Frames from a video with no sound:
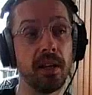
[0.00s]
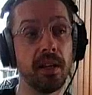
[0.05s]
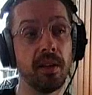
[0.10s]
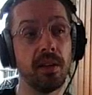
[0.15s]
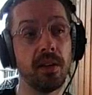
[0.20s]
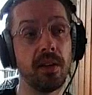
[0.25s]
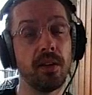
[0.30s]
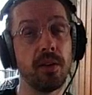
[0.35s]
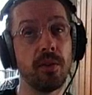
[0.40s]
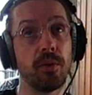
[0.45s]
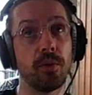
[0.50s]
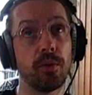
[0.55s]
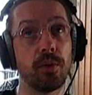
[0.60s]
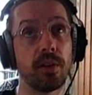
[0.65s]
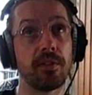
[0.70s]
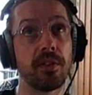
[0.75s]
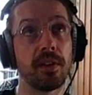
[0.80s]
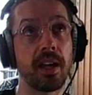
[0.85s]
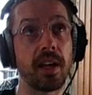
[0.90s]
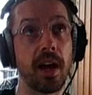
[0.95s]
all of the
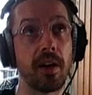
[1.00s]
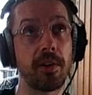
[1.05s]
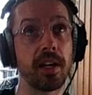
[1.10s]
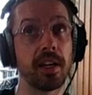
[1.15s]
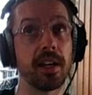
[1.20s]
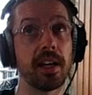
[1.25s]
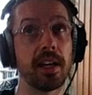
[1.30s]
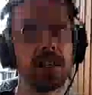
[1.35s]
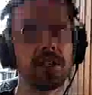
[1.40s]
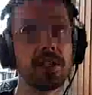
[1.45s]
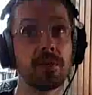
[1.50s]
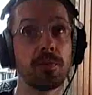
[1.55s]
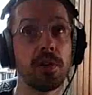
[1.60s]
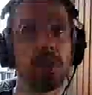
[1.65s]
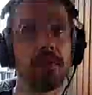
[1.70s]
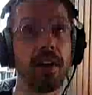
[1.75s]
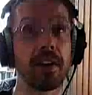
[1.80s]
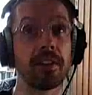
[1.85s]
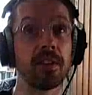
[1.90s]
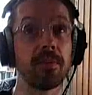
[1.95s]
calculations would have
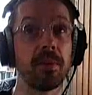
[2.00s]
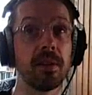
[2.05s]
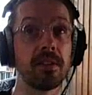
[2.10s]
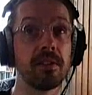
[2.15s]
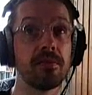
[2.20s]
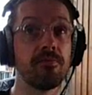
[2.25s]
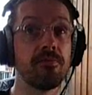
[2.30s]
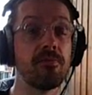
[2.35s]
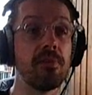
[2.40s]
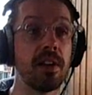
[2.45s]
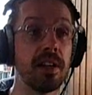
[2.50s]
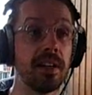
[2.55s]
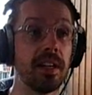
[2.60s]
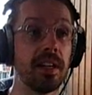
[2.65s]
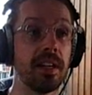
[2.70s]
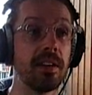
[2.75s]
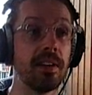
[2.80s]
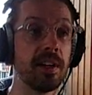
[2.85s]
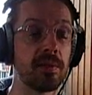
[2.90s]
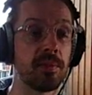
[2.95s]
had to been really,
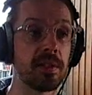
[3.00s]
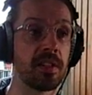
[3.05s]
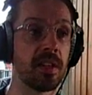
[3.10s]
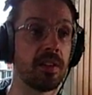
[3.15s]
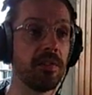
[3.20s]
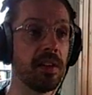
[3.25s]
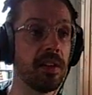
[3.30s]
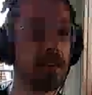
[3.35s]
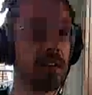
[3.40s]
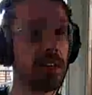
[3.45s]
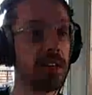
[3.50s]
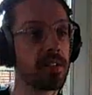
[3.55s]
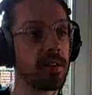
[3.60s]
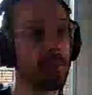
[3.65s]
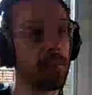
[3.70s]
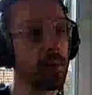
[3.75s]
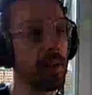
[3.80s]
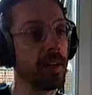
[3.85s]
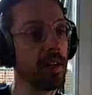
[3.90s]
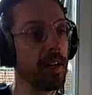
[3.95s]
really specific, and it's
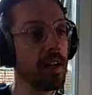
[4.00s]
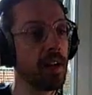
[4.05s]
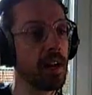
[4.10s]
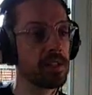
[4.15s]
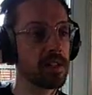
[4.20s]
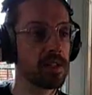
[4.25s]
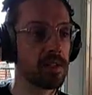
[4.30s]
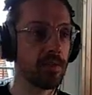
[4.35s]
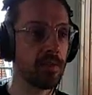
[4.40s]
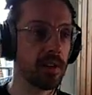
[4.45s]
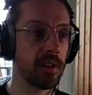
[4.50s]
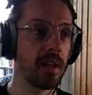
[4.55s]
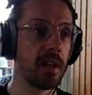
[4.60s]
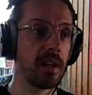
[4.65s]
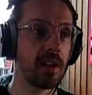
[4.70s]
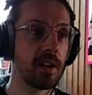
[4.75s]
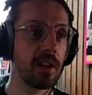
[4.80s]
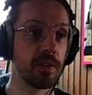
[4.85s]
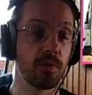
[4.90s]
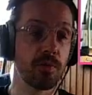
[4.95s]
completely unnecessary,
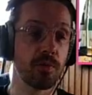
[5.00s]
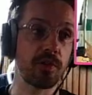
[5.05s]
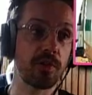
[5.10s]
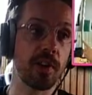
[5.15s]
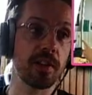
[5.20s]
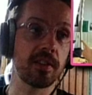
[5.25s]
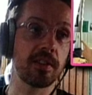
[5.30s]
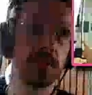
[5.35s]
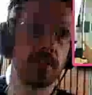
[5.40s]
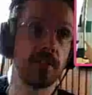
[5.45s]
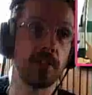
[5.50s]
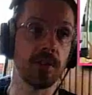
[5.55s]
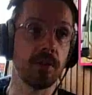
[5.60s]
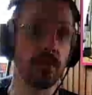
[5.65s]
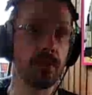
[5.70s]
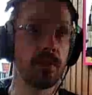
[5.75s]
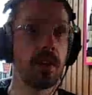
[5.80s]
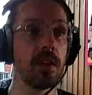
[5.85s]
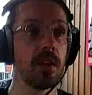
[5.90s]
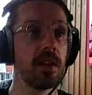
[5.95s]
because all we're trying to do
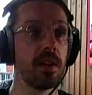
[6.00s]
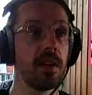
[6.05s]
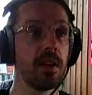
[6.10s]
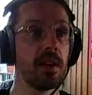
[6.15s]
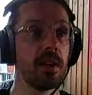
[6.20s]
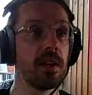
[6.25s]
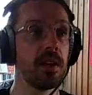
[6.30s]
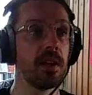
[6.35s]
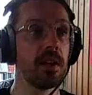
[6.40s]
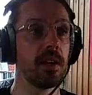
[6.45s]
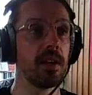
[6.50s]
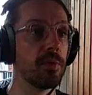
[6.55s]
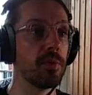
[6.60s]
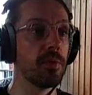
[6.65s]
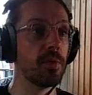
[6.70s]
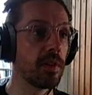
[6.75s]
is move